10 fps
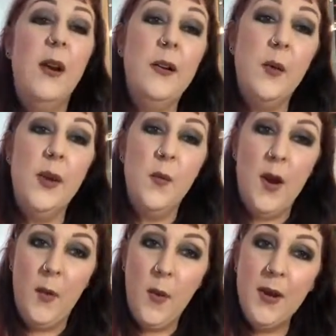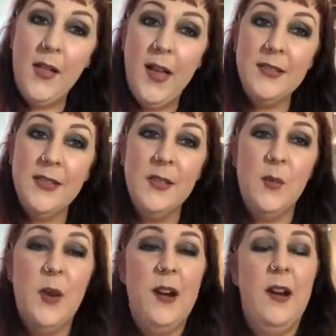ongoing one-on-one
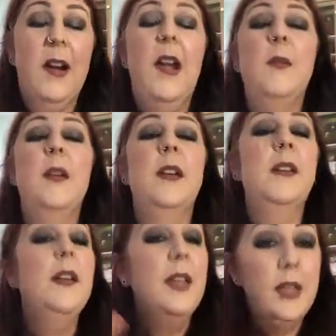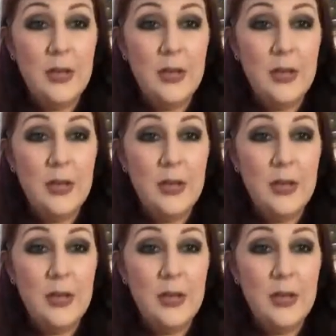classes where I would,